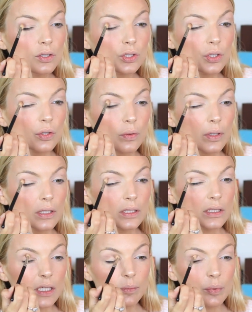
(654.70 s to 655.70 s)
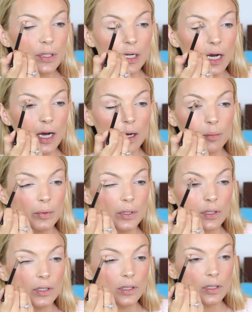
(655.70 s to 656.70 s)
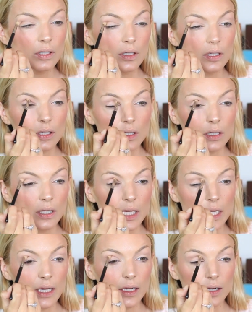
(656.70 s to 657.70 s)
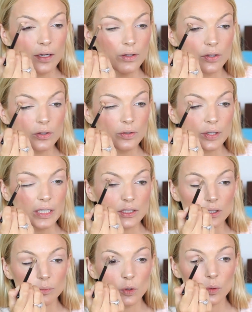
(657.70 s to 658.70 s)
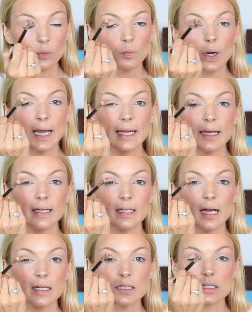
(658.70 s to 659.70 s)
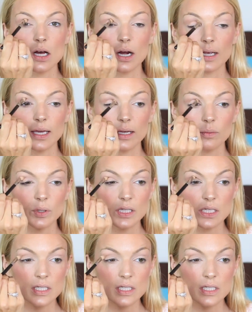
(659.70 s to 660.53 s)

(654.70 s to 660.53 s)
to deepen up in the crease. So I'm going right in that socket with